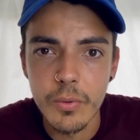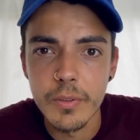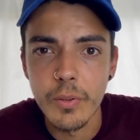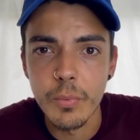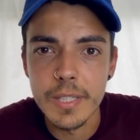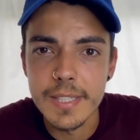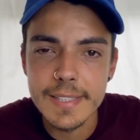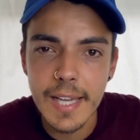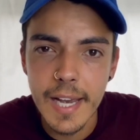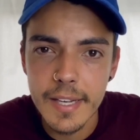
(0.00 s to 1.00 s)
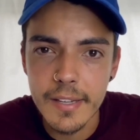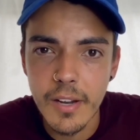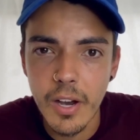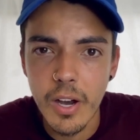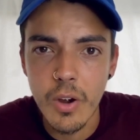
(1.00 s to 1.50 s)
we decided
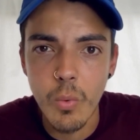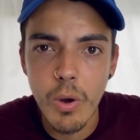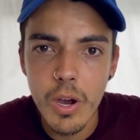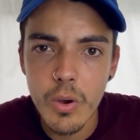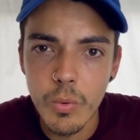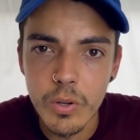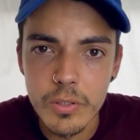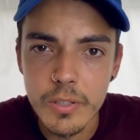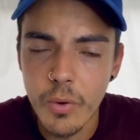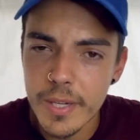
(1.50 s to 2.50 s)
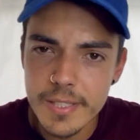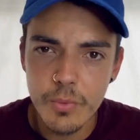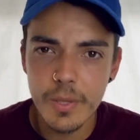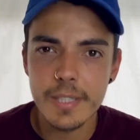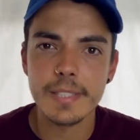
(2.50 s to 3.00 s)
on rock wool. The reason
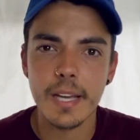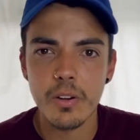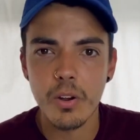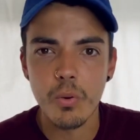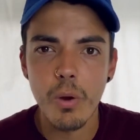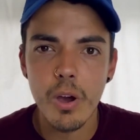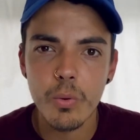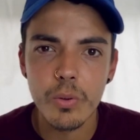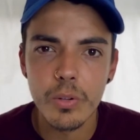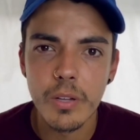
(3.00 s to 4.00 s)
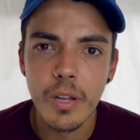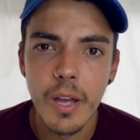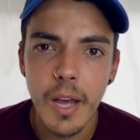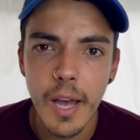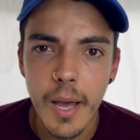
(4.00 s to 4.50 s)
we decided on rock wool
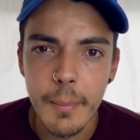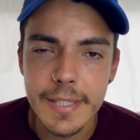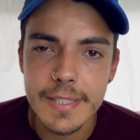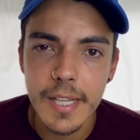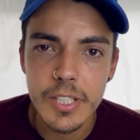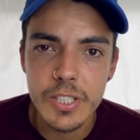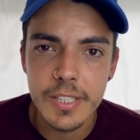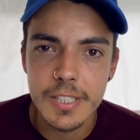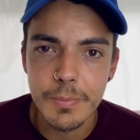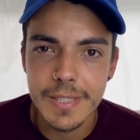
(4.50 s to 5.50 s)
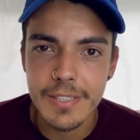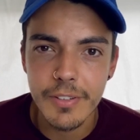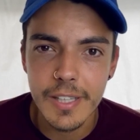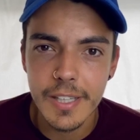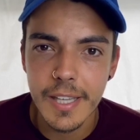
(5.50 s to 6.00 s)
insulation
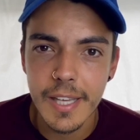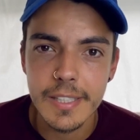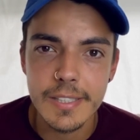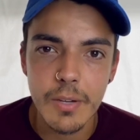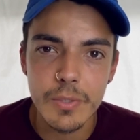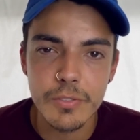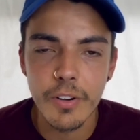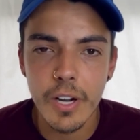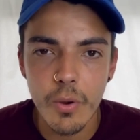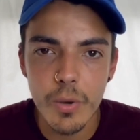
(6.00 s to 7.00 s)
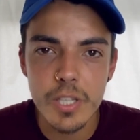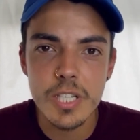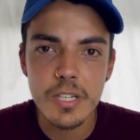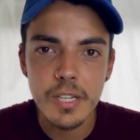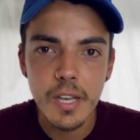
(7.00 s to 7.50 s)
specifically is it was very
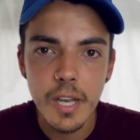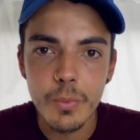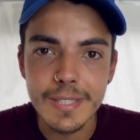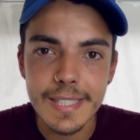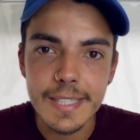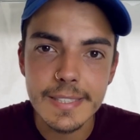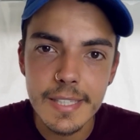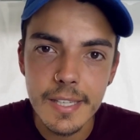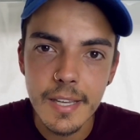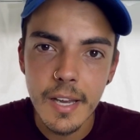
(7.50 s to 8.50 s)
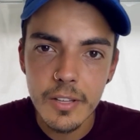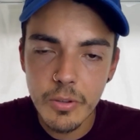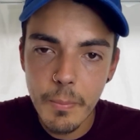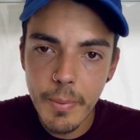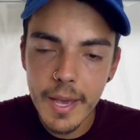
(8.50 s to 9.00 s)
rigid. It was easy to
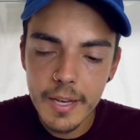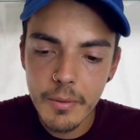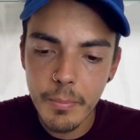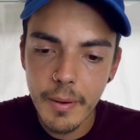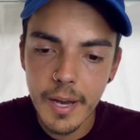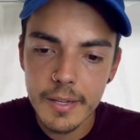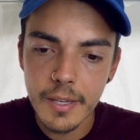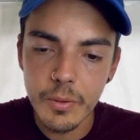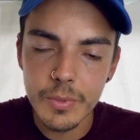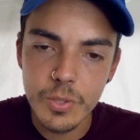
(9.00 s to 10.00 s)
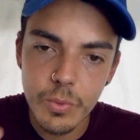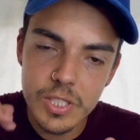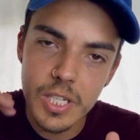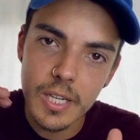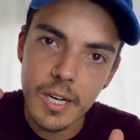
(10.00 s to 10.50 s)
bend, but it was
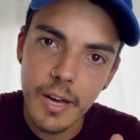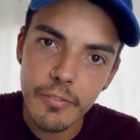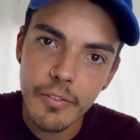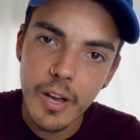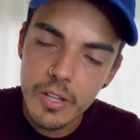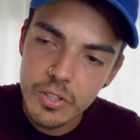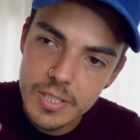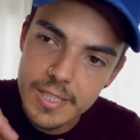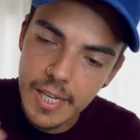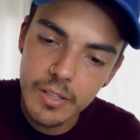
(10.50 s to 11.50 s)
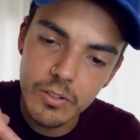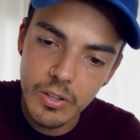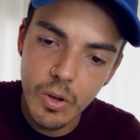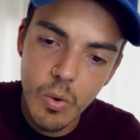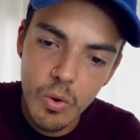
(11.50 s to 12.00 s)
rigid enough to stick into the
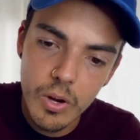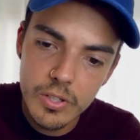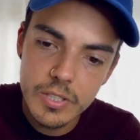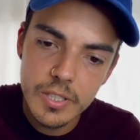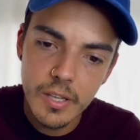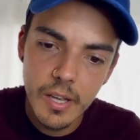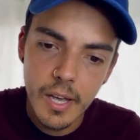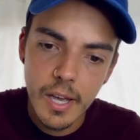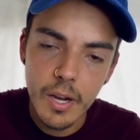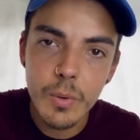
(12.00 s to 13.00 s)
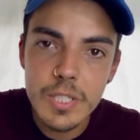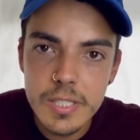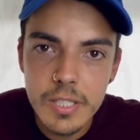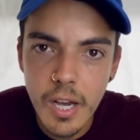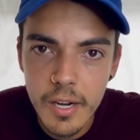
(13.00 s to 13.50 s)
corners. And we
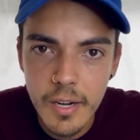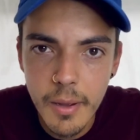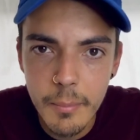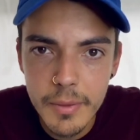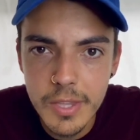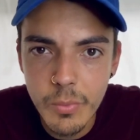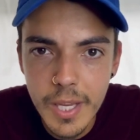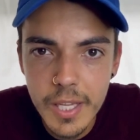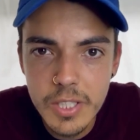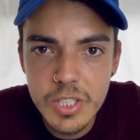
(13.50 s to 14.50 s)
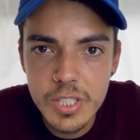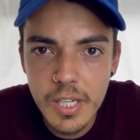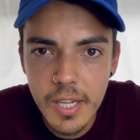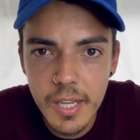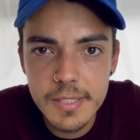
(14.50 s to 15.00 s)
just got 3-inch
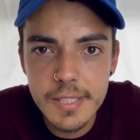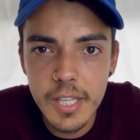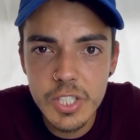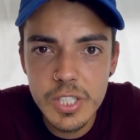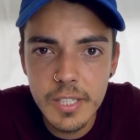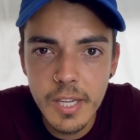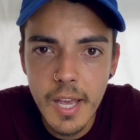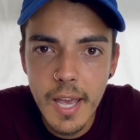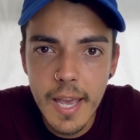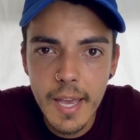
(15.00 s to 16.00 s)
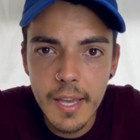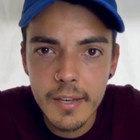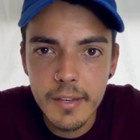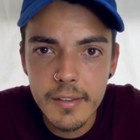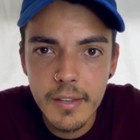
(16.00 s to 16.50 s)
insulation,
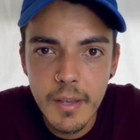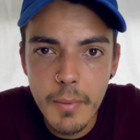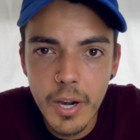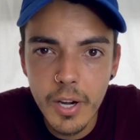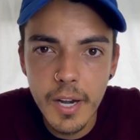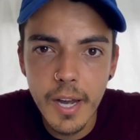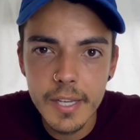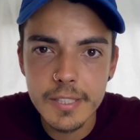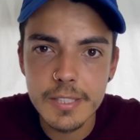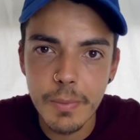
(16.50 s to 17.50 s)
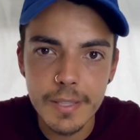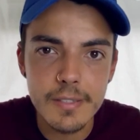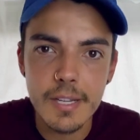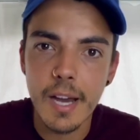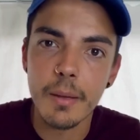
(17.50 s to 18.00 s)
and Mary and I spent the
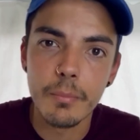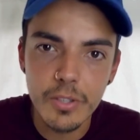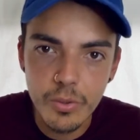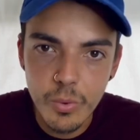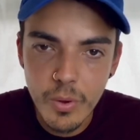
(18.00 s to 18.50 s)
time to